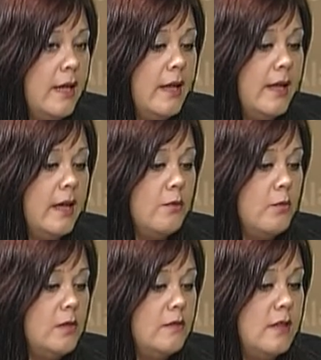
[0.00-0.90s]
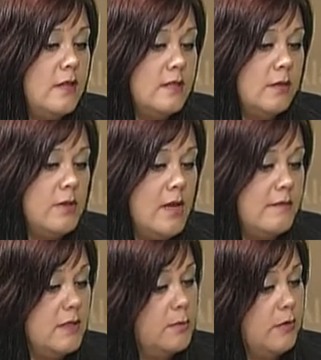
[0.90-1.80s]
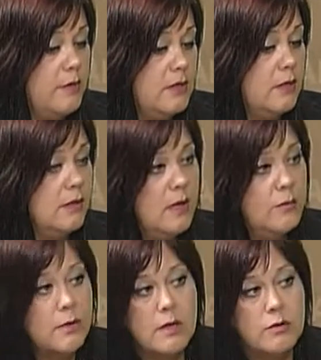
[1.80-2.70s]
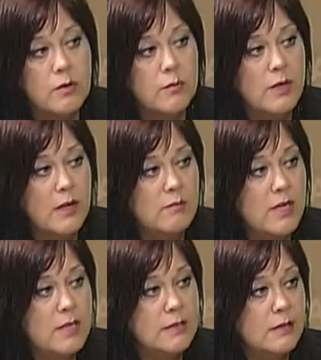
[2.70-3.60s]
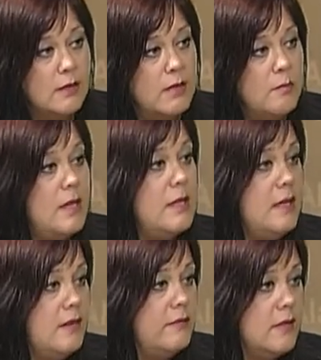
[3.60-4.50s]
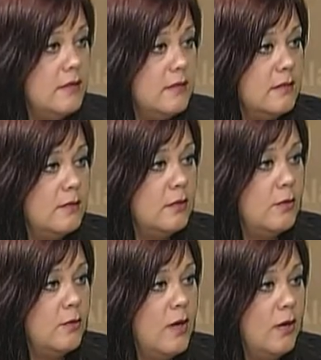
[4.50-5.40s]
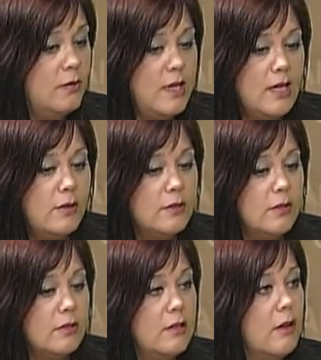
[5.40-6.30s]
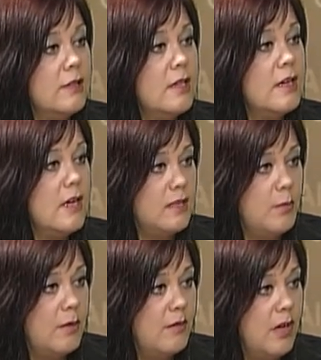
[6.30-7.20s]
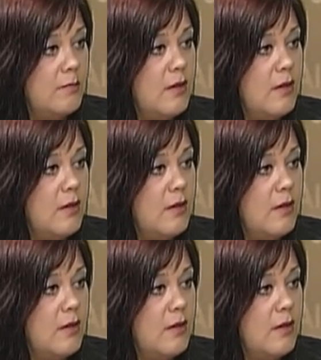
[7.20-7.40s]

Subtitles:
and one of the things that we have is a professional networking group that meets on Monday evenings. So right now it's currently called the Connect program.